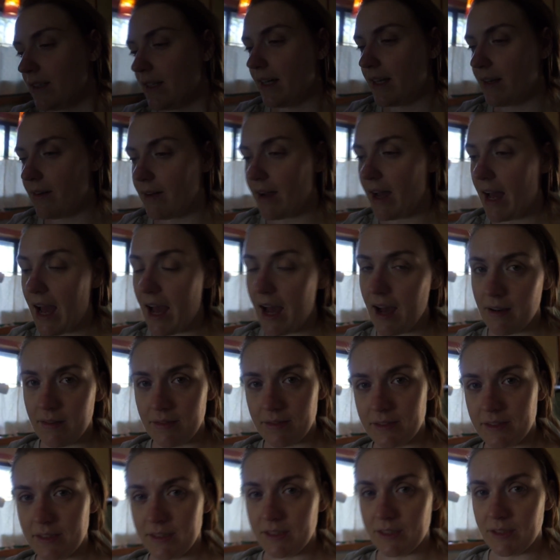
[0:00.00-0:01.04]
I don't
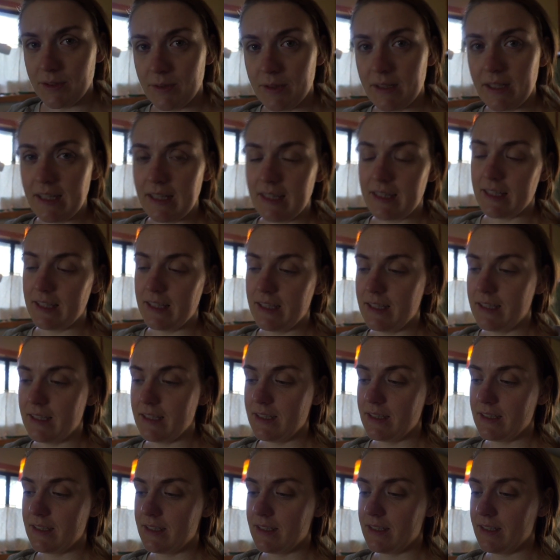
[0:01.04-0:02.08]
have to do
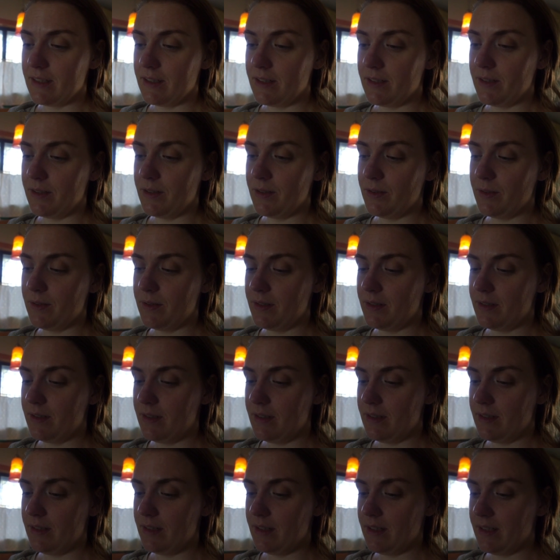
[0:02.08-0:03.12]
anything, so
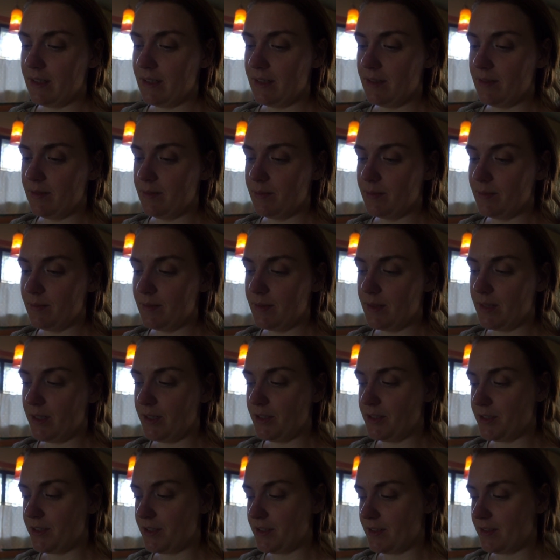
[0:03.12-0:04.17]

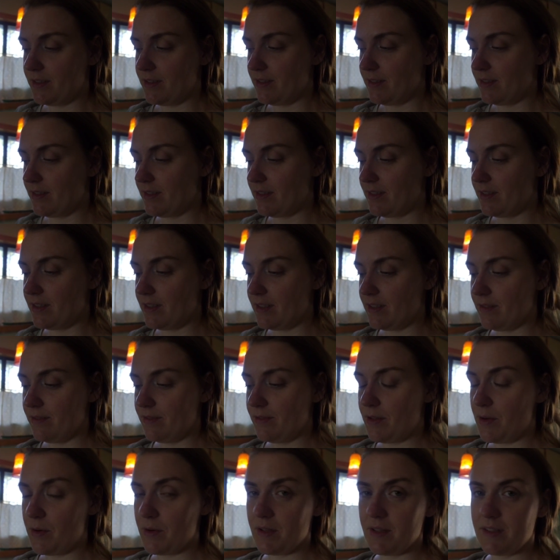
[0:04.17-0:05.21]
I'll just
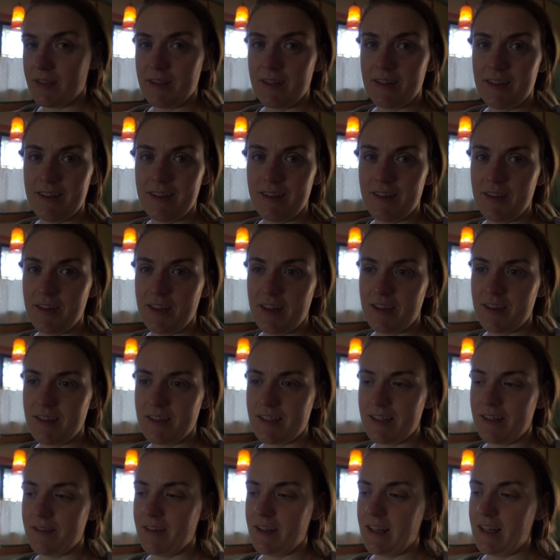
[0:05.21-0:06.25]
focus on all the other
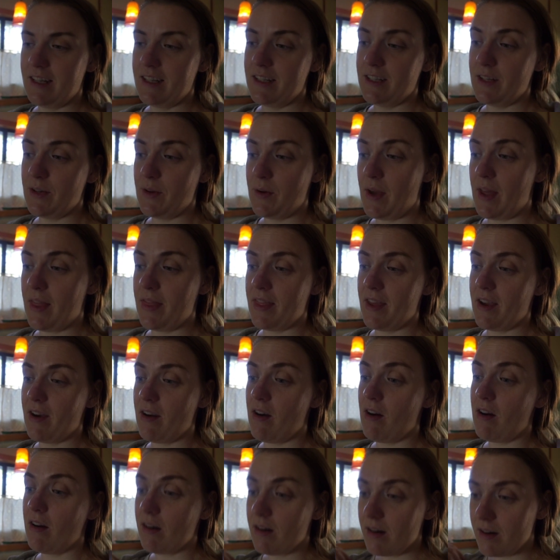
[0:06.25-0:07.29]
stuff I need to do. And
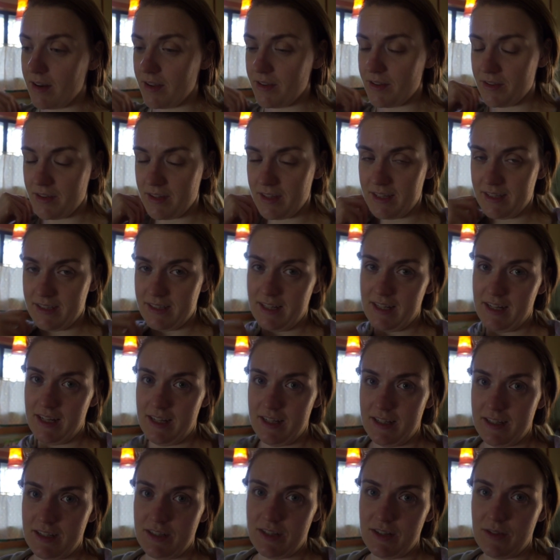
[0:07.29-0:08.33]
there are other things I
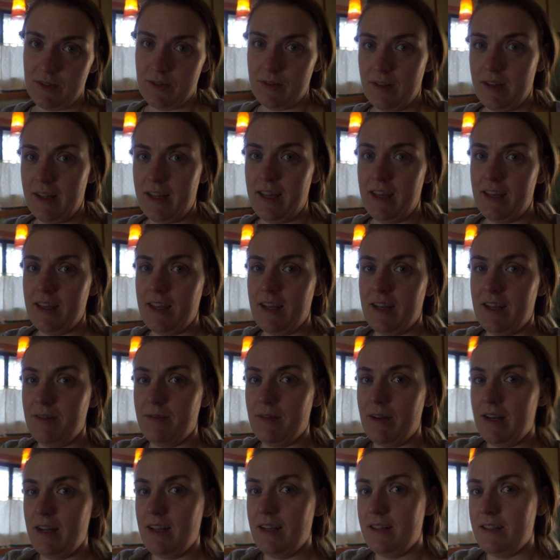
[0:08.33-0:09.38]
need to do, like getting
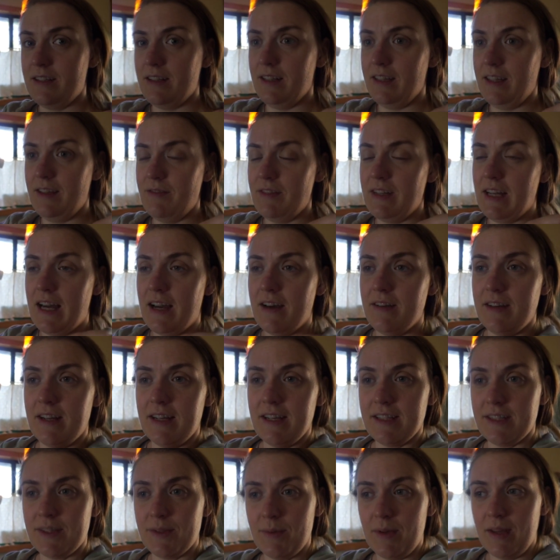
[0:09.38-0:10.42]
ready to leave town
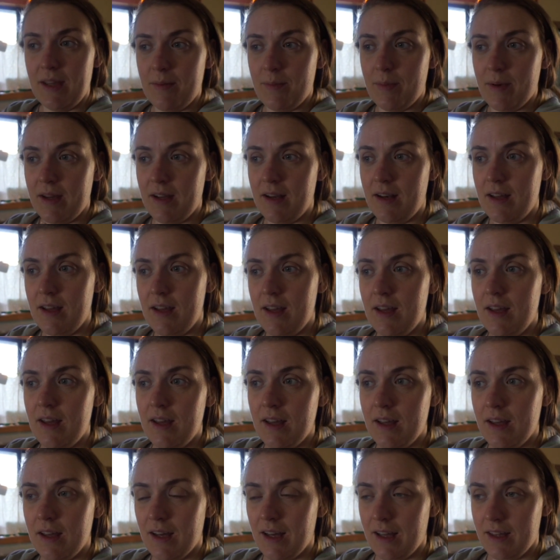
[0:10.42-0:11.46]
next week, but
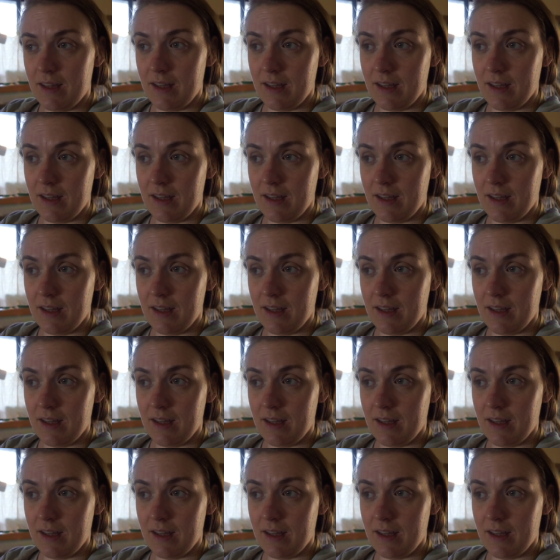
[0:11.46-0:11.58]
I